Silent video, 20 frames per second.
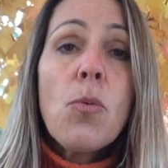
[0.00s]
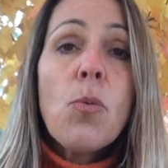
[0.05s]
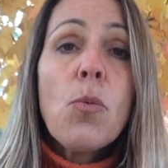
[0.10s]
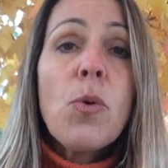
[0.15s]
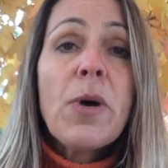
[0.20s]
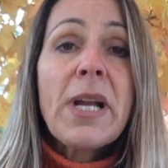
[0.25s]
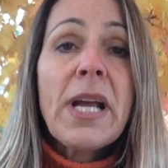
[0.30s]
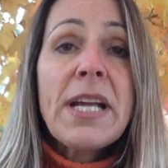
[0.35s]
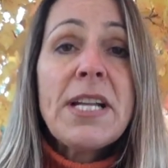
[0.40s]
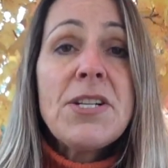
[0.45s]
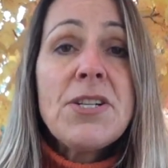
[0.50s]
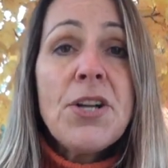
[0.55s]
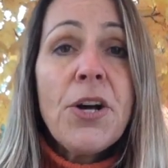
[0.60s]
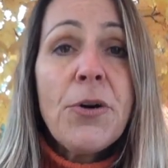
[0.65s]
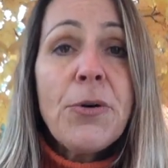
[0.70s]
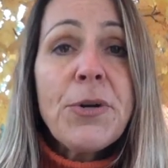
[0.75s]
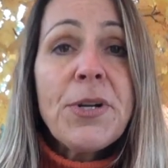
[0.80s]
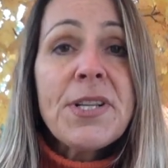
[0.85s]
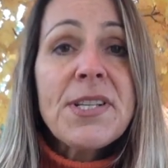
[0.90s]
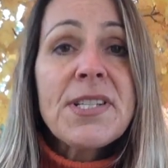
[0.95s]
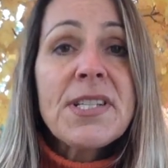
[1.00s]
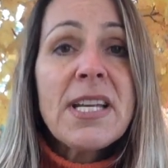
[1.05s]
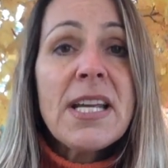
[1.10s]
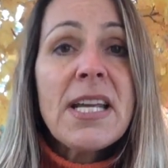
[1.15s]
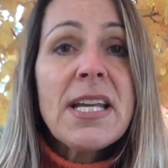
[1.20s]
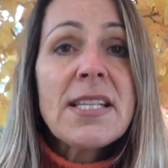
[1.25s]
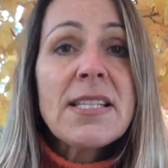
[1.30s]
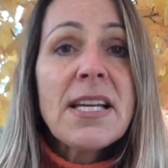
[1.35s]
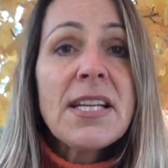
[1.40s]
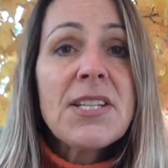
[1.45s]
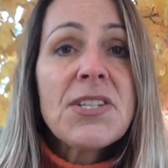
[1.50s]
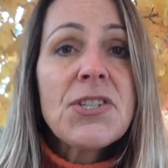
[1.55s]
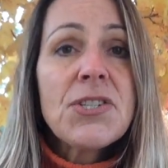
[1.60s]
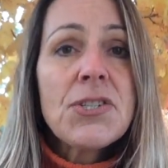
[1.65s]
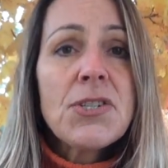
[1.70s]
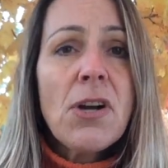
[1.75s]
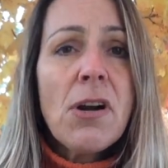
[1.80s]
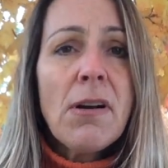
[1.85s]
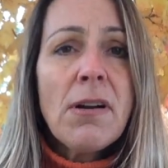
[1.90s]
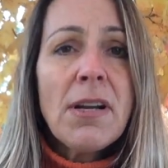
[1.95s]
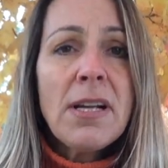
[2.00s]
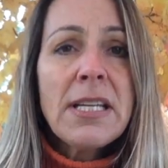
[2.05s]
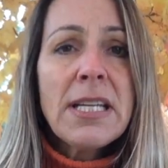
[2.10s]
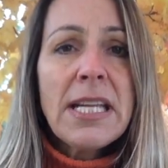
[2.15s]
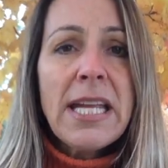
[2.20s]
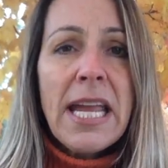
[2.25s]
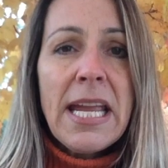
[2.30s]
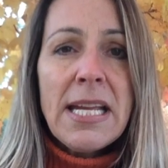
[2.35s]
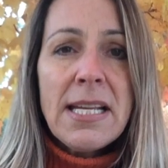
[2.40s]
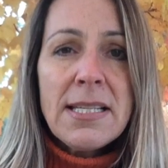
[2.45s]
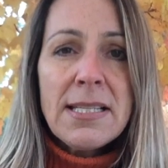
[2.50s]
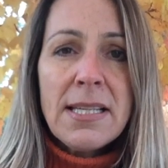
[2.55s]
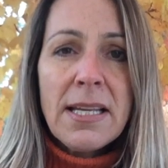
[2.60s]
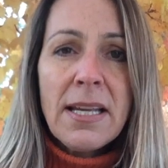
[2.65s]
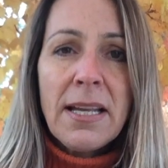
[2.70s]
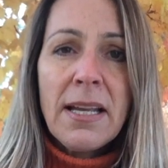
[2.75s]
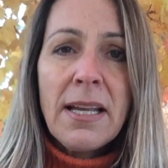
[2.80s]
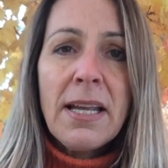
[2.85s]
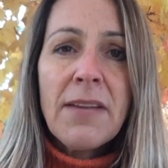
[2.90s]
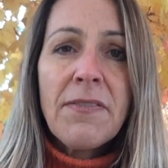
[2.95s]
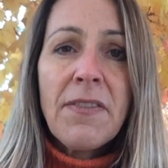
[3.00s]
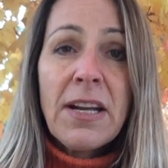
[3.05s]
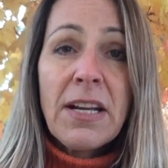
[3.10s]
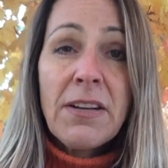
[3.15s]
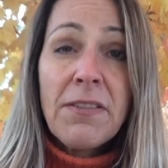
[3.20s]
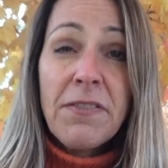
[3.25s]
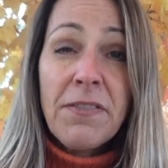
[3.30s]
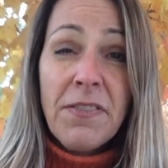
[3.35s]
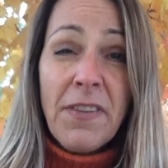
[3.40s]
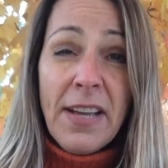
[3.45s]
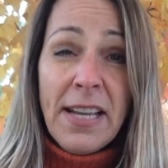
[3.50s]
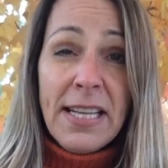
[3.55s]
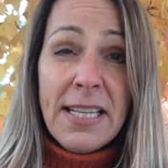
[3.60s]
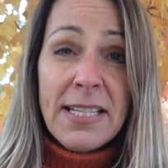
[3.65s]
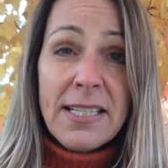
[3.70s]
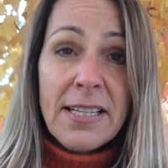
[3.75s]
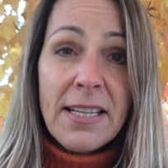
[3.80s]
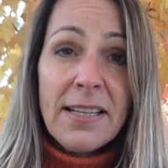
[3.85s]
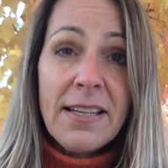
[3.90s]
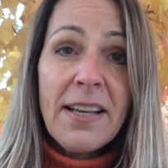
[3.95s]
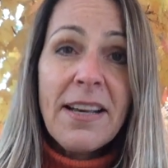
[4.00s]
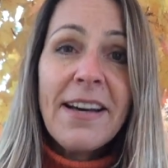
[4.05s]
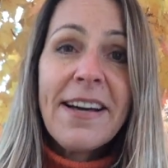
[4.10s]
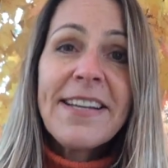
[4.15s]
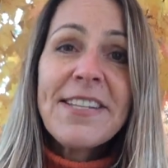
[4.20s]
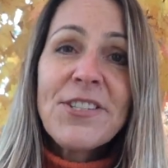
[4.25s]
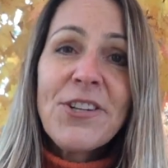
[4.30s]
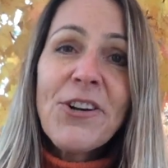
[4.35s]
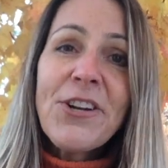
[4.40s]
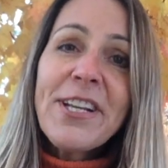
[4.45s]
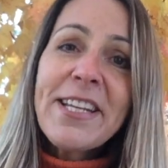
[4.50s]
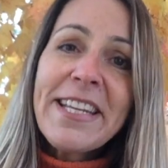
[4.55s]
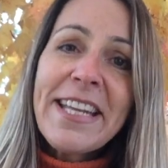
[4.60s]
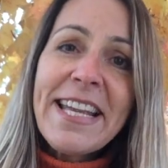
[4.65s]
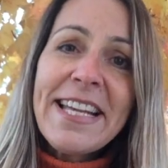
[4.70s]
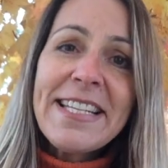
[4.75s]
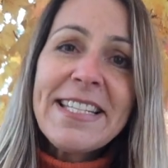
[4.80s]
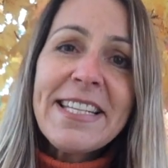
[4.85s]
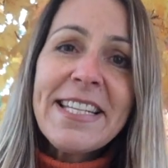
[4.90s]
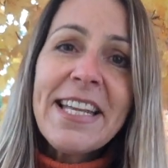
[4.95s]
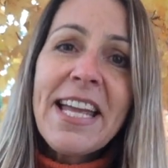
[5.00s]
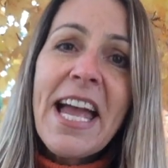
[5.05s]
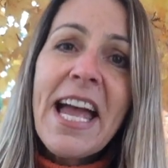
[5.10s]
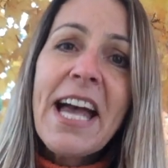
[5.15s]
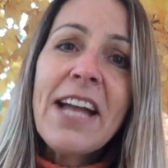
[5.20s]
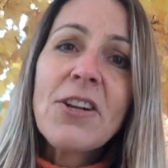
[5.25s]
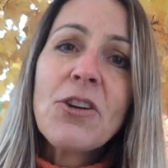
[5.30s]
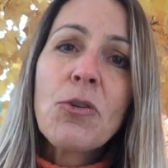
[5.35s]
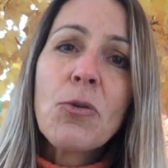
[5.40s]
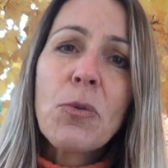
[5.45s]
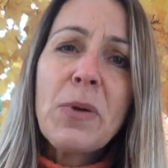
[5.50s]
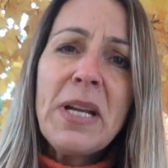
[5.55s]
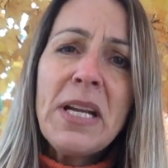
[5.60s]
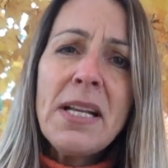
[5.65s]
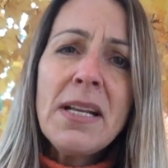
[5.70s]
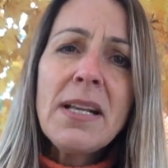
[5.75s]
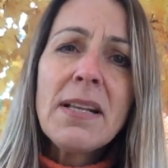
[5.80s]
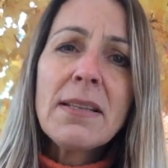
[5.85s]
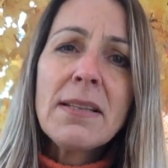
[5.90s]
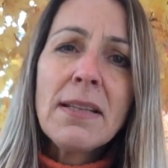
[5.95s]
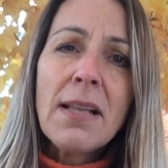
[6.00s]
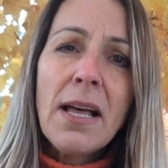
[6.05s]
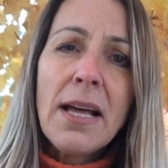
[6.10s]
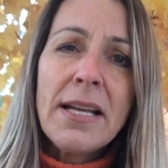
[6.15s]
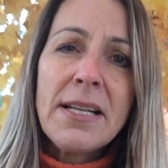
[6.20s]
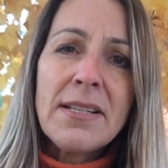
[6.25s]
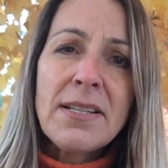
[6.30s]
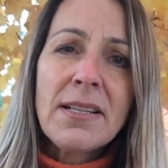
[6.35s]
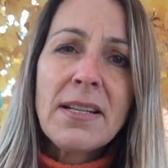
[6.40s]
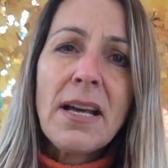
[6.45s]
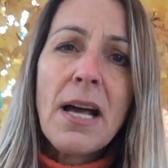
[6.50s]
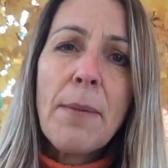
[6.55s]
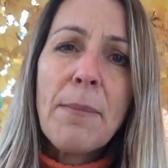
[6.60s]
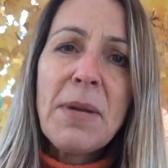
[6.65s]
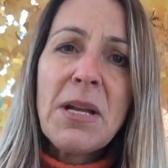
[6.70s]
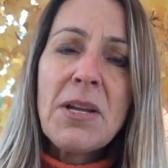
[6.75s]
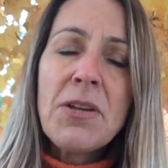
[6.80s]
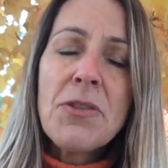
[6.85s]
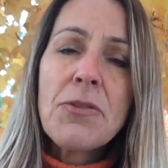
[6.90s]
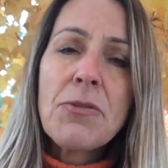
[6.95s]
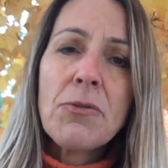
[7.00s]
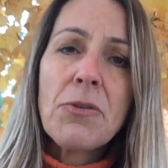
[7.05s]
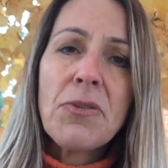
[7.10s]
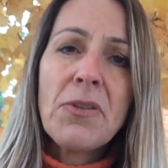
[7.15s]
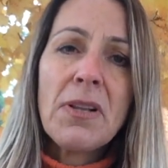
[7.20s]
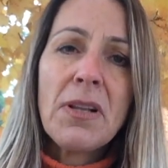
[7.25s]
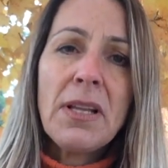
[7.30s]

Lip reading: what I noticed is I started gazing, if I could find it, I started gazing at green light coming through the